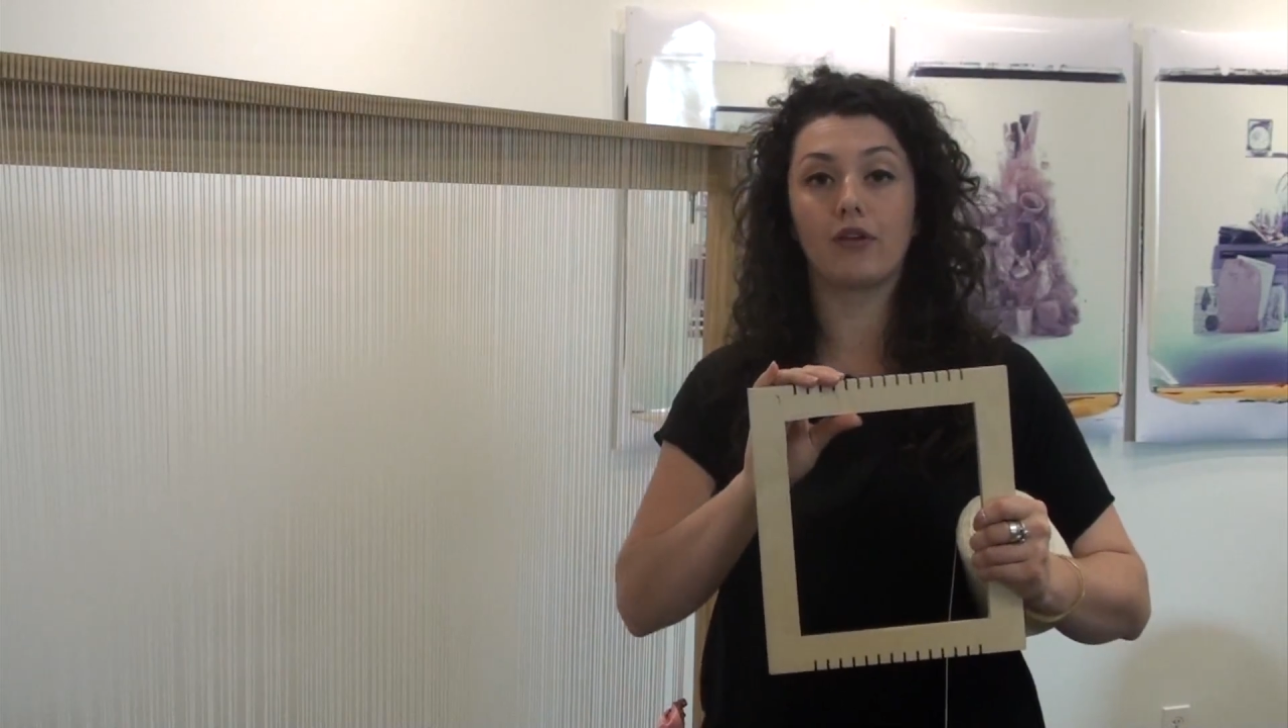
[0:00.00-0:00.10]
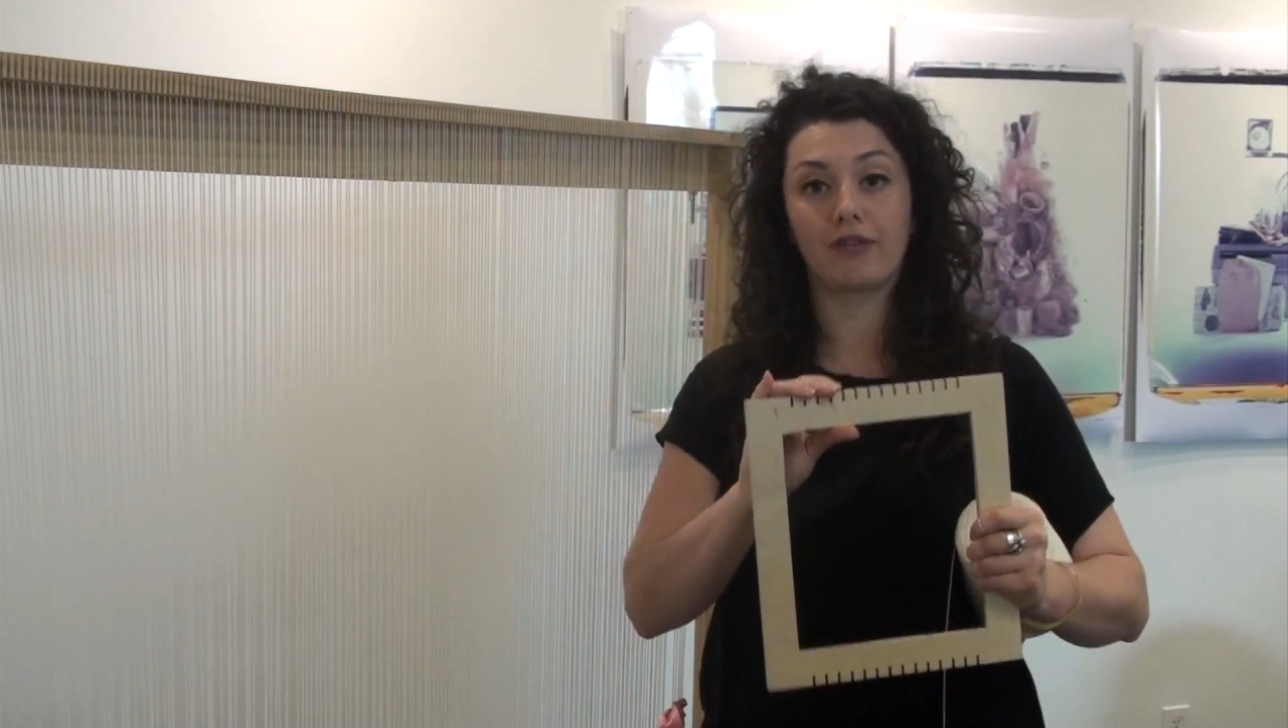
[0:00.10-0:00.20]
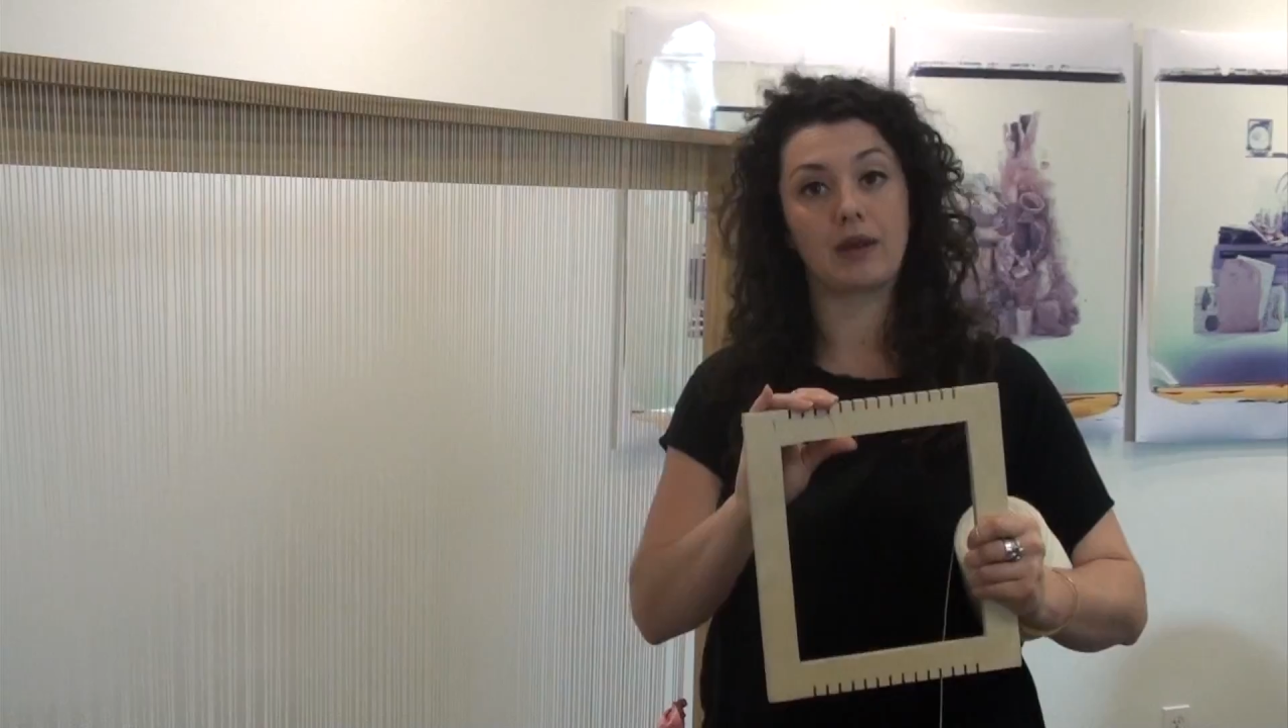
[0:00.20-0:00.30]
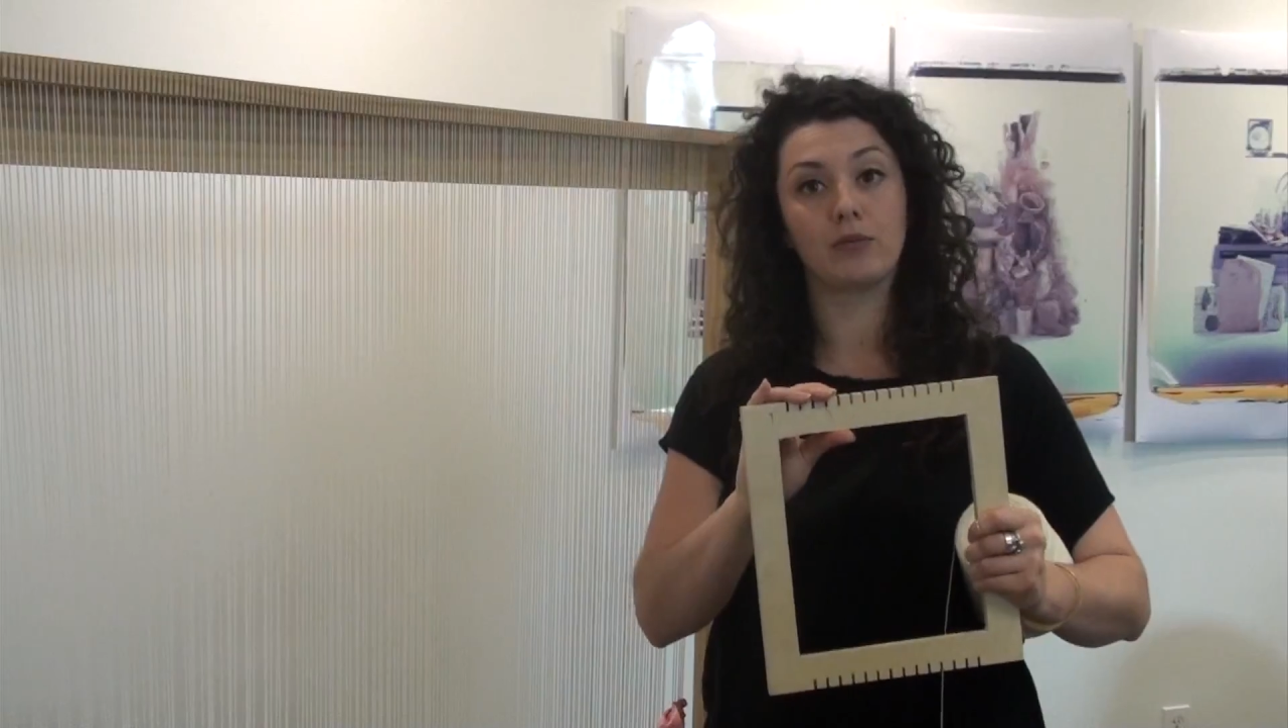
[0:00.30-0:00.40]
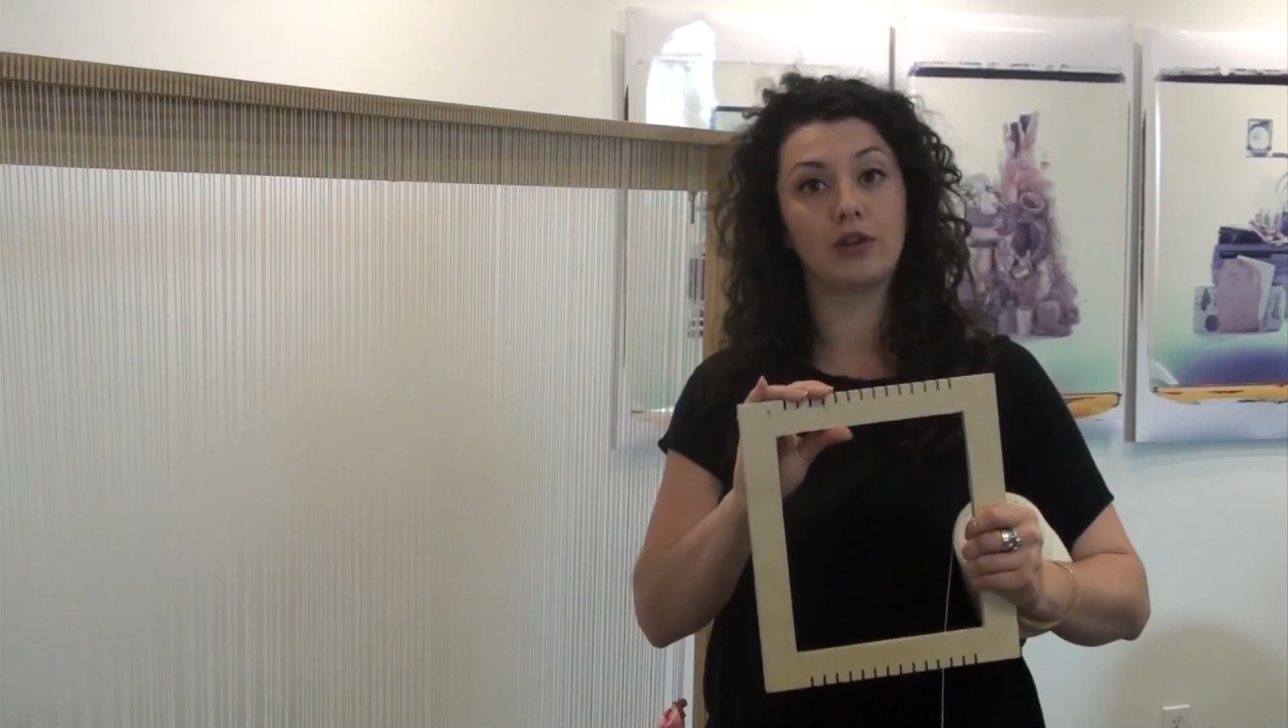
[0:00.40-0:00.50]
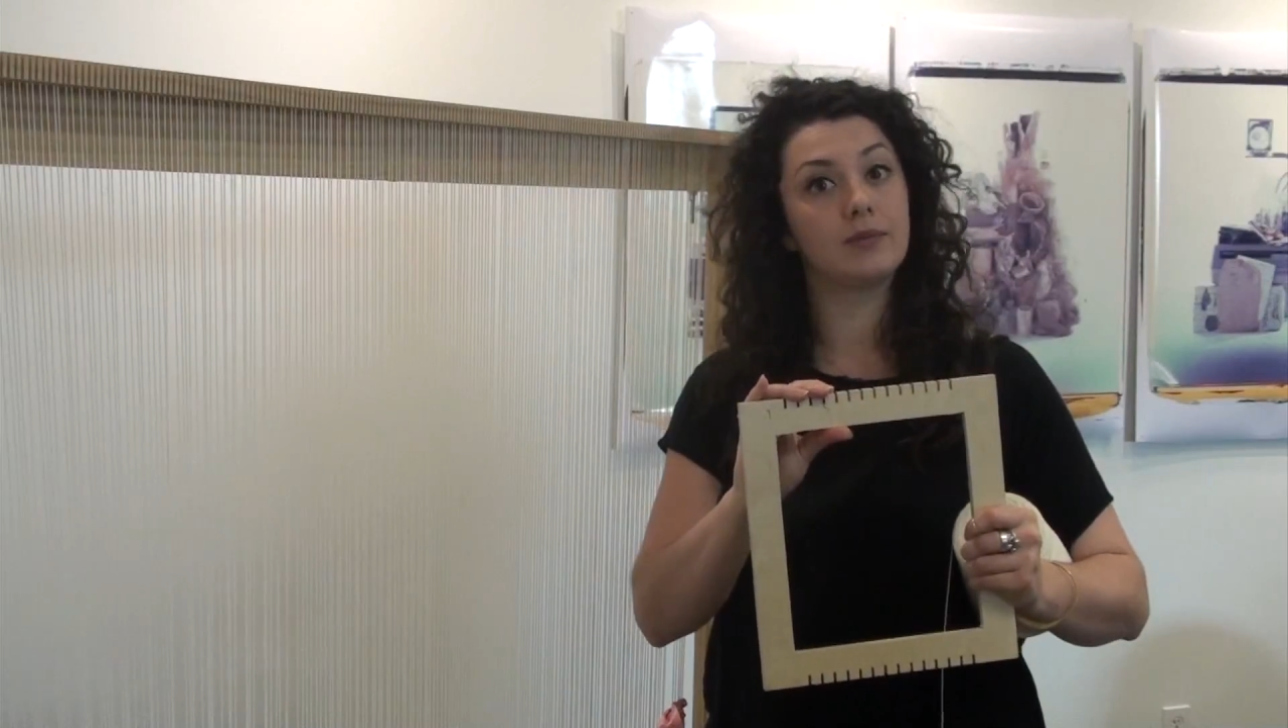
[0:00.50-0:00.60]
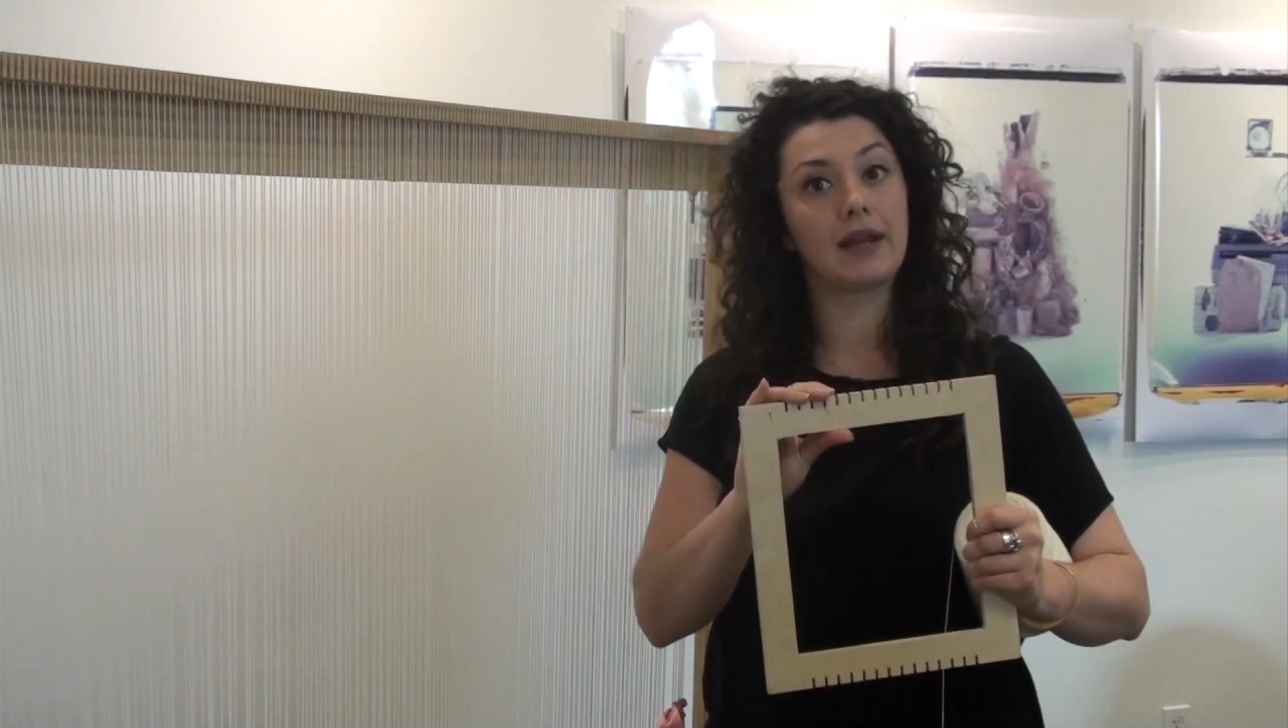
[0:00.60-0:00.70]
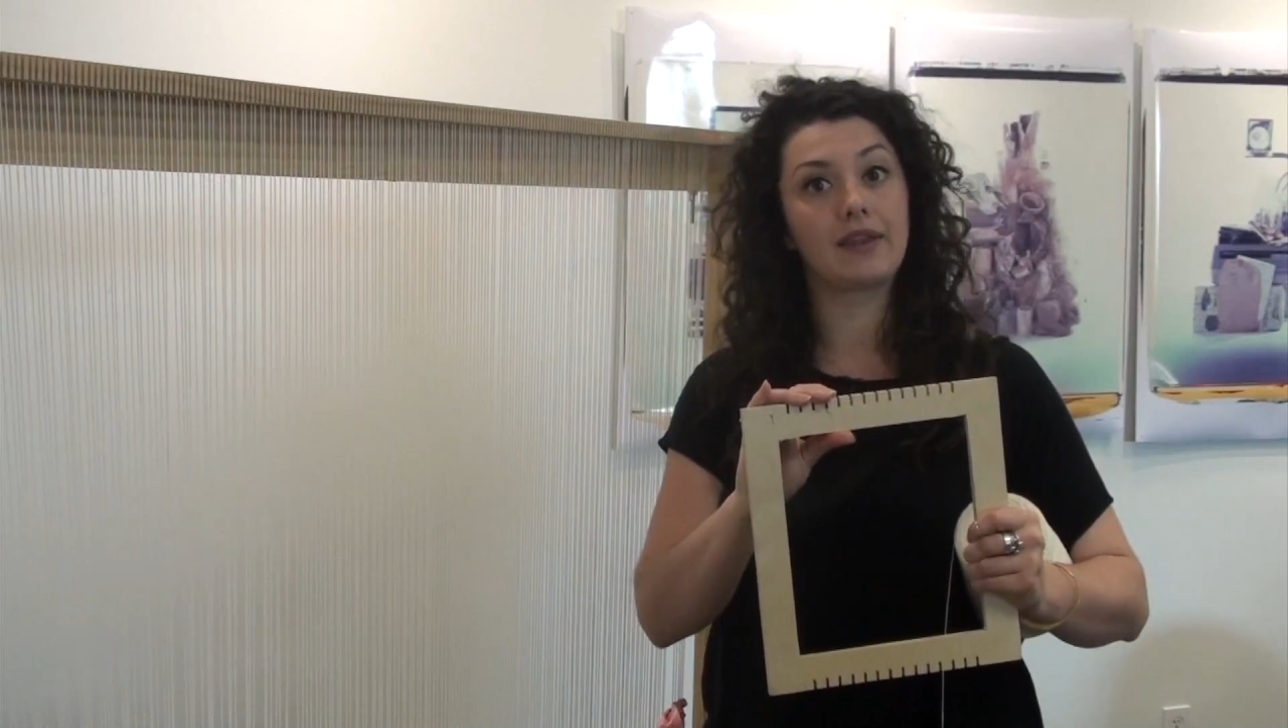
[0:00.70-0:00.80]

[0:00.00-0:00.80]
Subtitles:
a frame loom